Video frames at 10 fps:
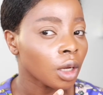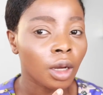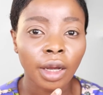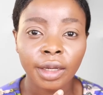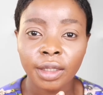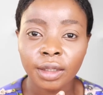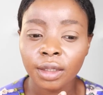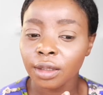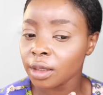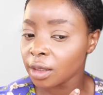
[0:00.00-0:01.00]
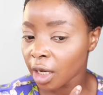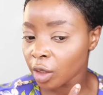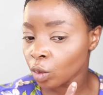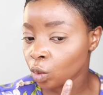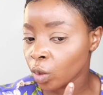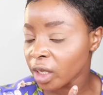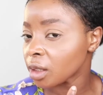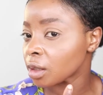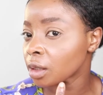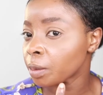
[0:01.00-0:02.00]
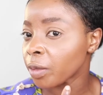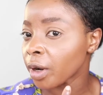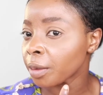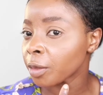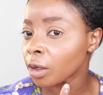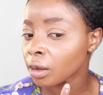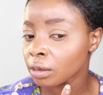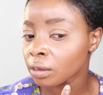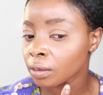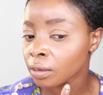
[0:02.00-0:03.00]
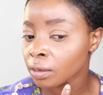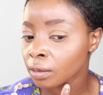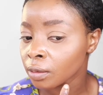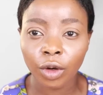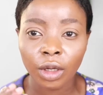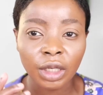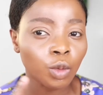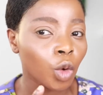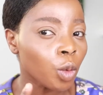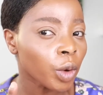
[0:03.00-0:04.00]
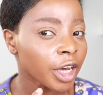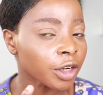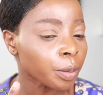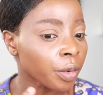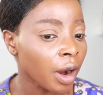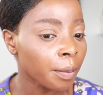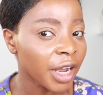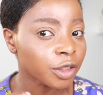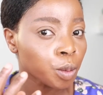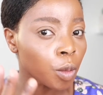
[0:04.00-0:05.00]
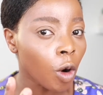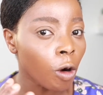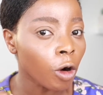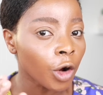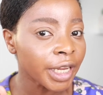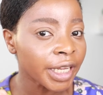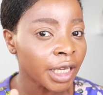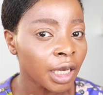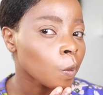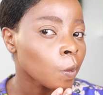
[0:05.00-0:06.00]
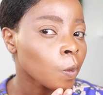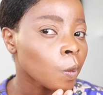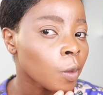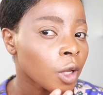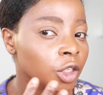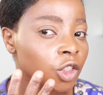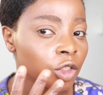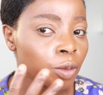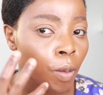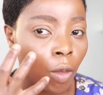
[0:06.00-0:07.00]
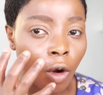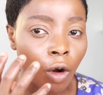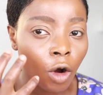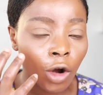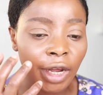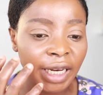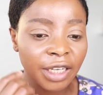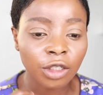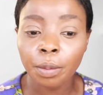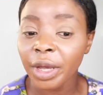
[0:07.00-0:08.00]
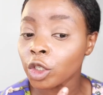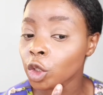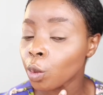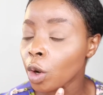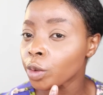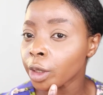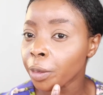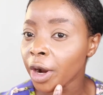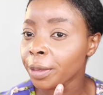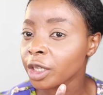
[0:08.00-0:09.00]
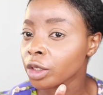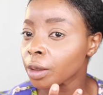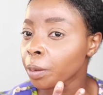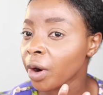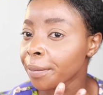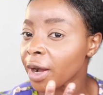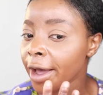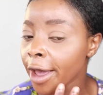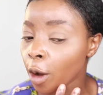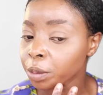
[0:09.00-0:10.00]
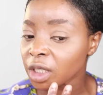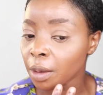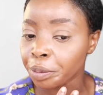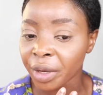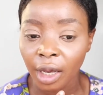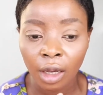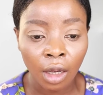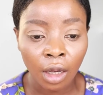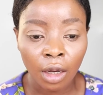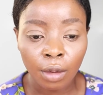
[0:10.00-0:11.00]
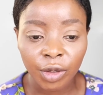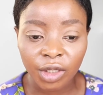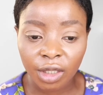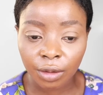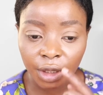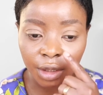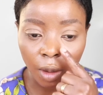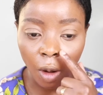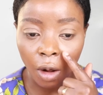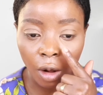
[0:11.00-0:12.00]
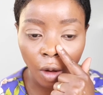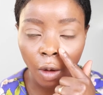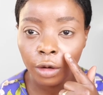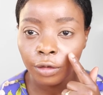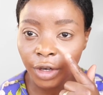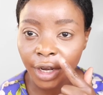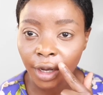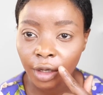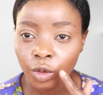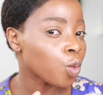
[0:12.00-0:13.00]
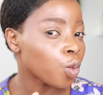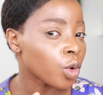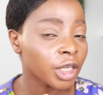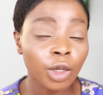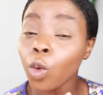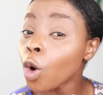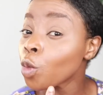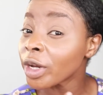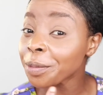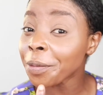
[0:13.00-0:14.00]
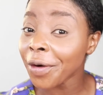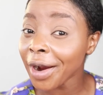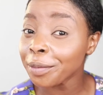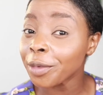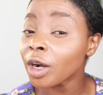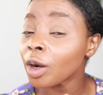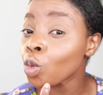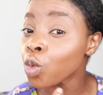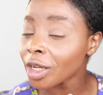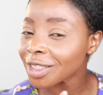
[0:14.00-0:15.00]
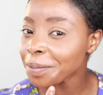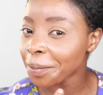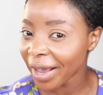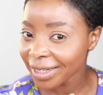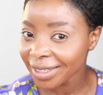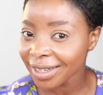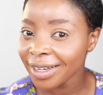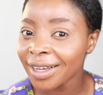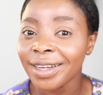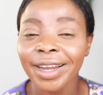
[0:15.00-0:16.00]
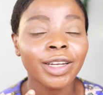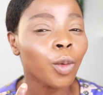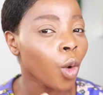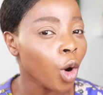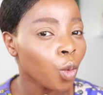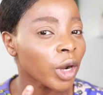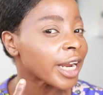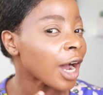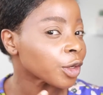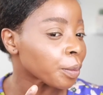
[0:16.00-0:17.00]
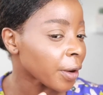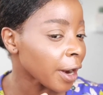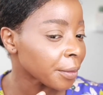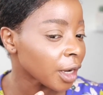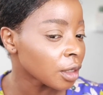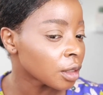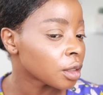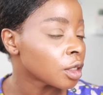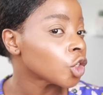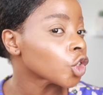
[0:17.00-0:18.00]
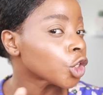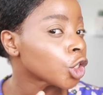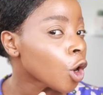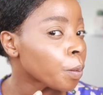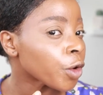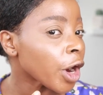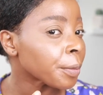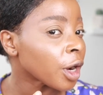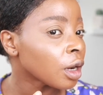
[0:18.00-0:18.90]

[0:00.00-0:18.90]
and this is the side with the primer. The one without the primer is more oily. It's just more oily as compared to the one with the primer. So the primer helped a bit, but still there's all over here. The one with the primer worked better than the one without the primer. So no primer.